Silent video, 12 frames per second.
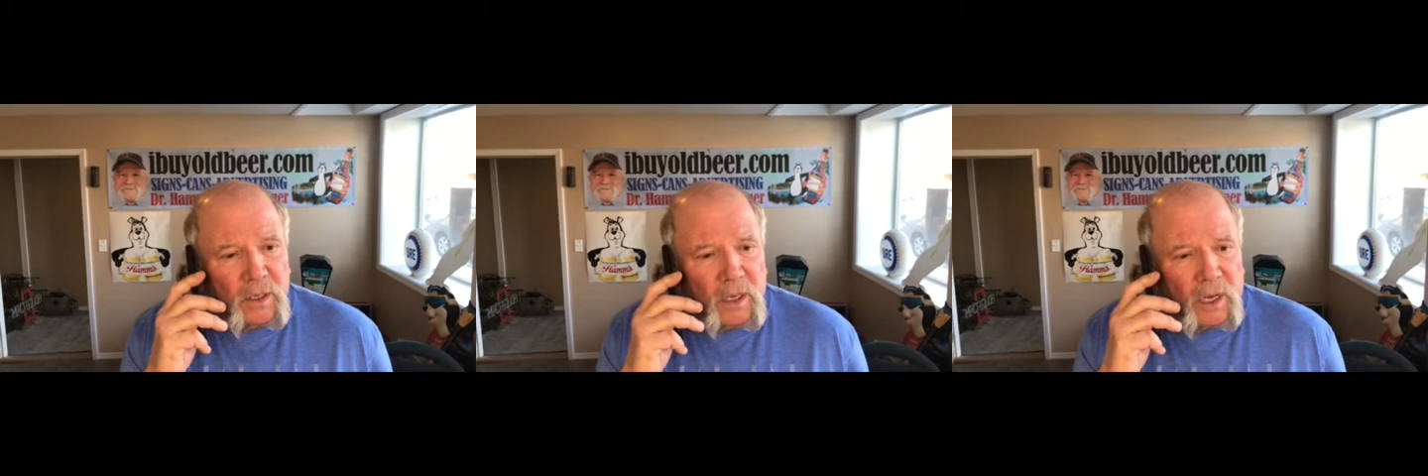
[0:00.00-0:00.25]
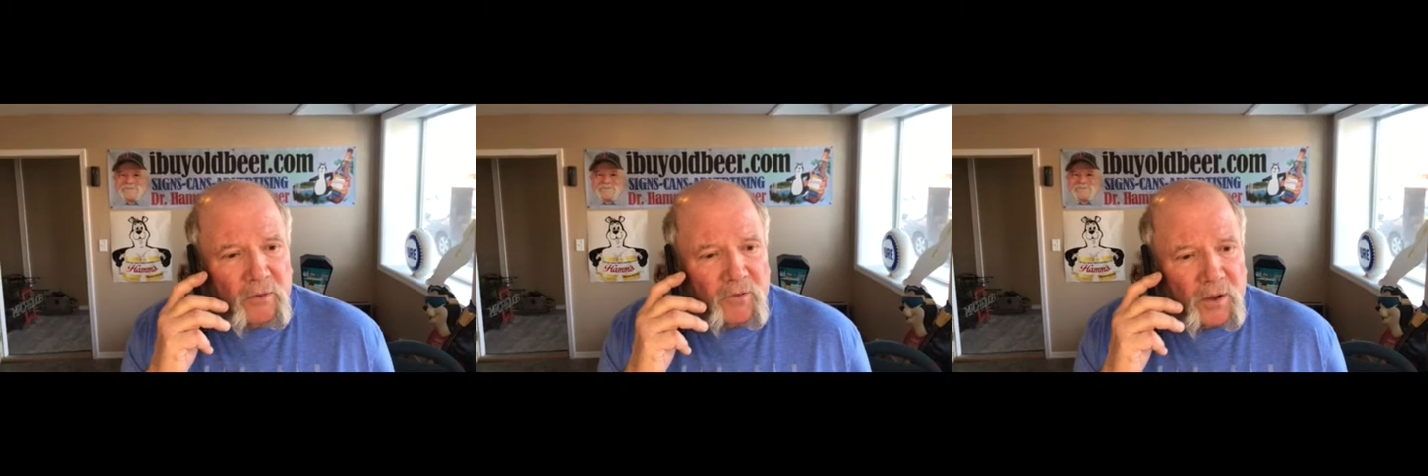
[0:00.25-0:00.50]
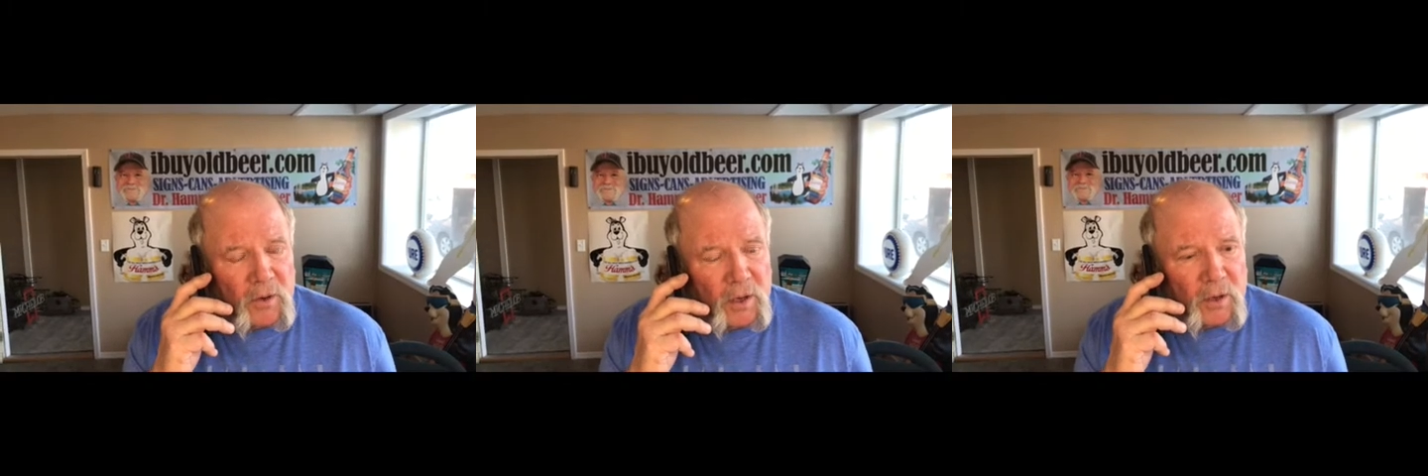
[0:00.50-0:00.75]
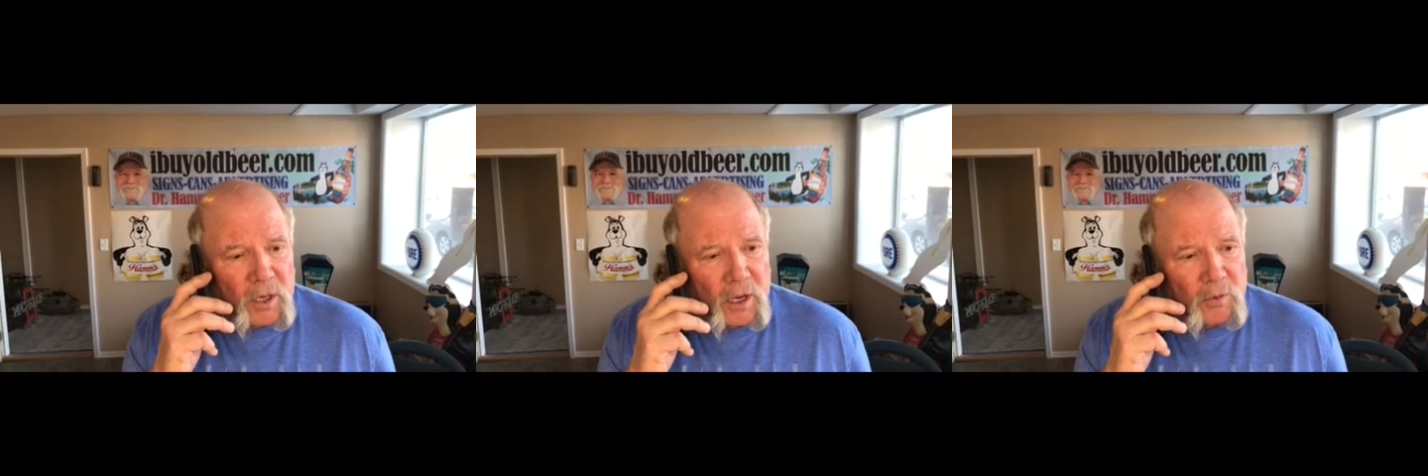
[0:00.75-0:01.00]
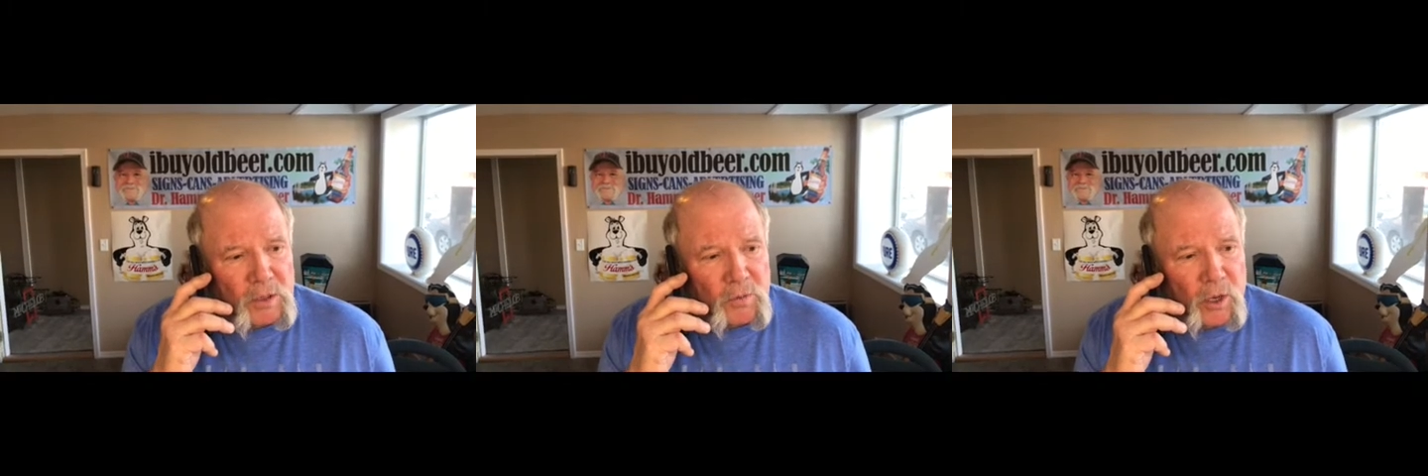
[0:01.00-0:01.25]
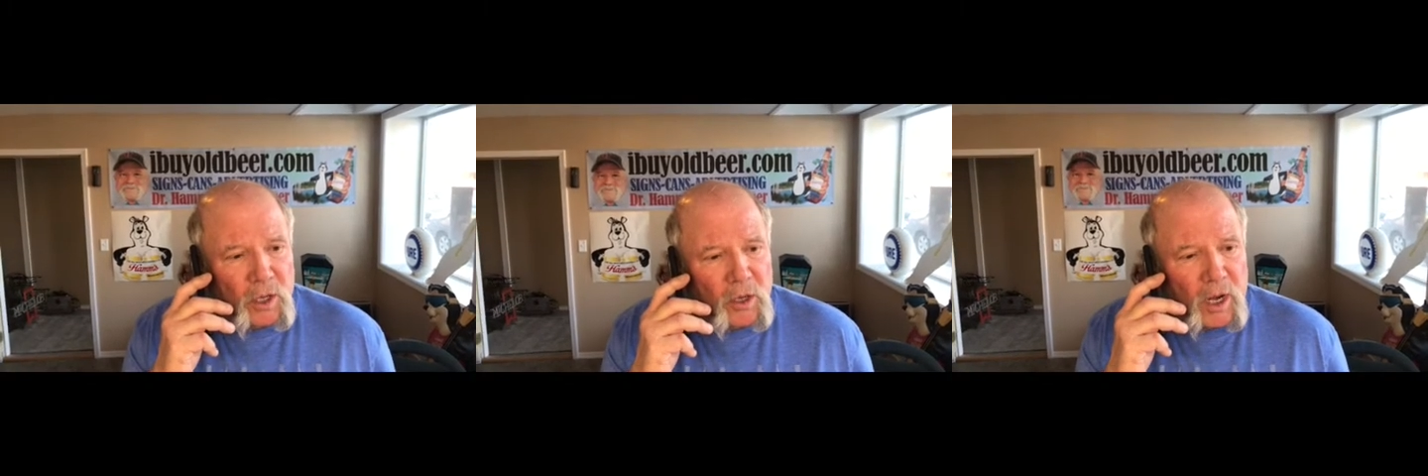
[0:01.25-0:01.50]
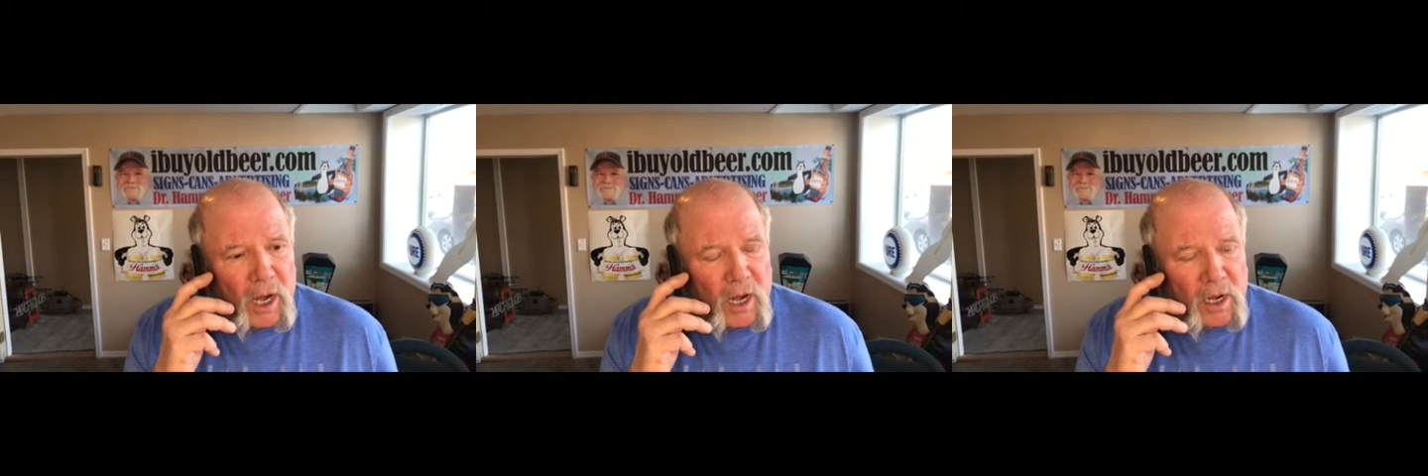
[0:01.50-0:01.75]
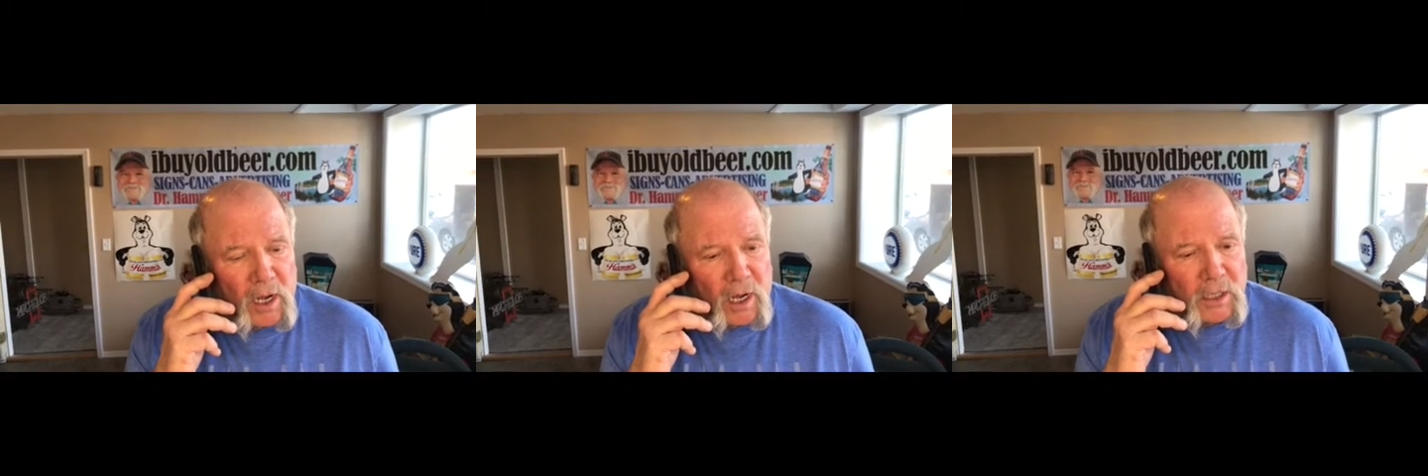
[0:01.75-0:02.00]
and found out that I was pretty good at
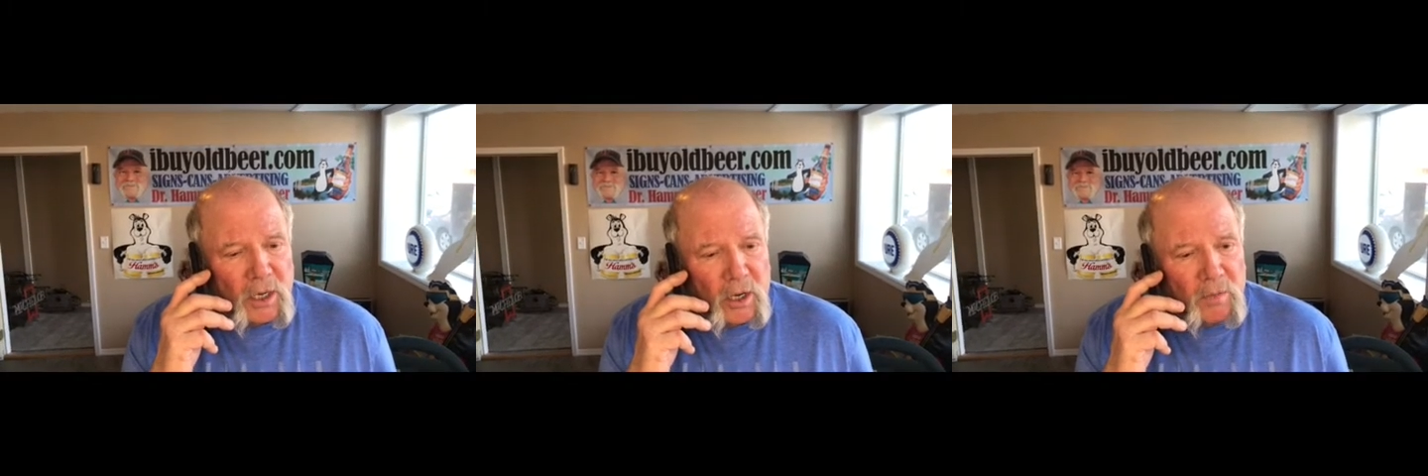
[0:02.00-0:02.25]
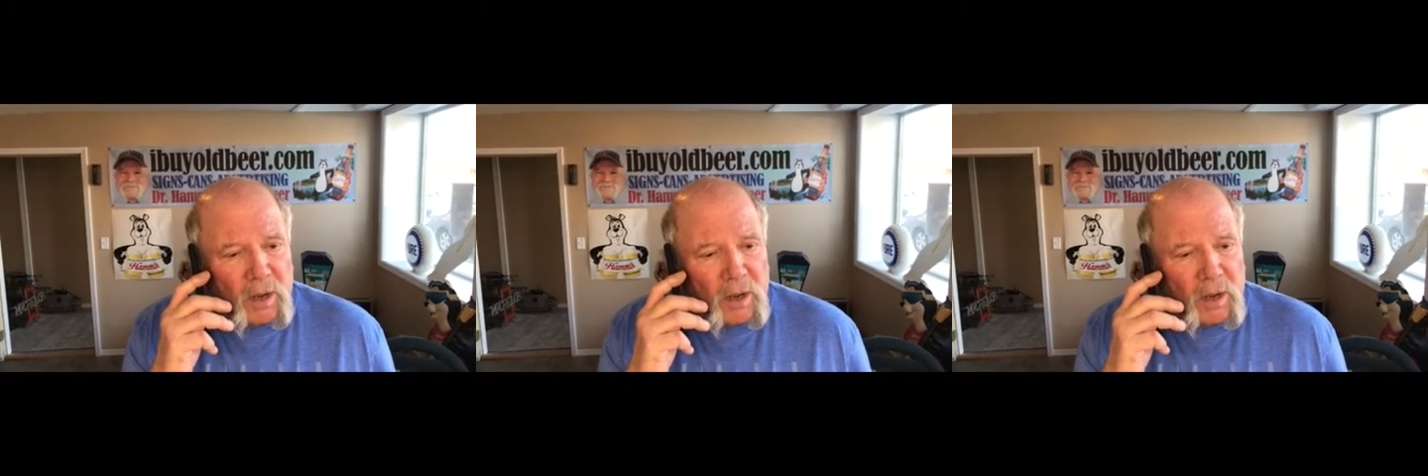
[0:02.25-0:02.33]
it. And I started